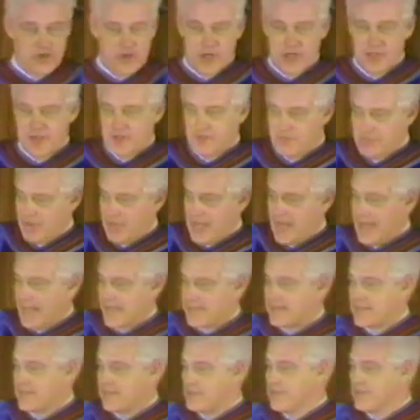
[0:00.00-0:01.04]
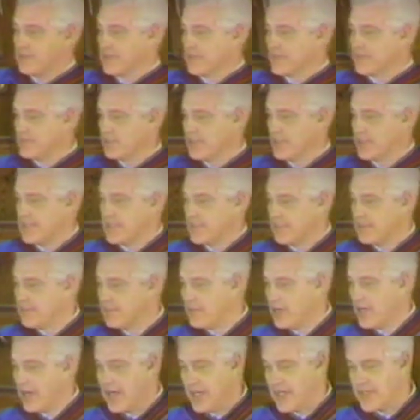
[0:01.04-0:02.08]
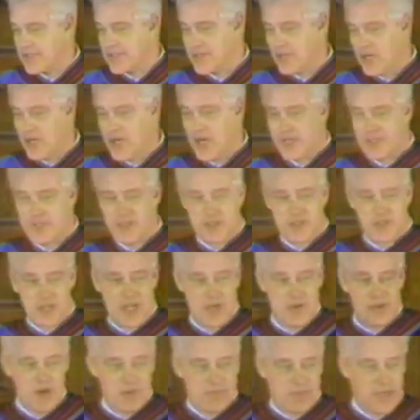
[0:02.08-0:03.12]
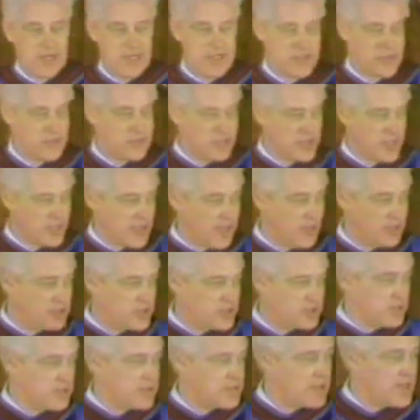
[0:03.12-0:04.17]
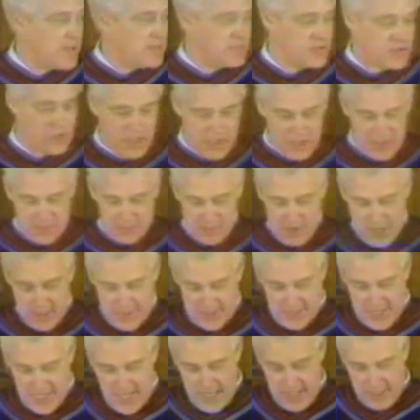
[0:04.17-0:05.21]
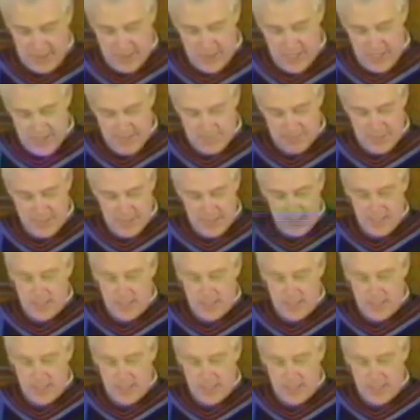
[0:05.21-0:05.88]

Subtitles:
sorts of plaques that you can put in various and odd and sundry places in your house with some sort of smart sayings on them.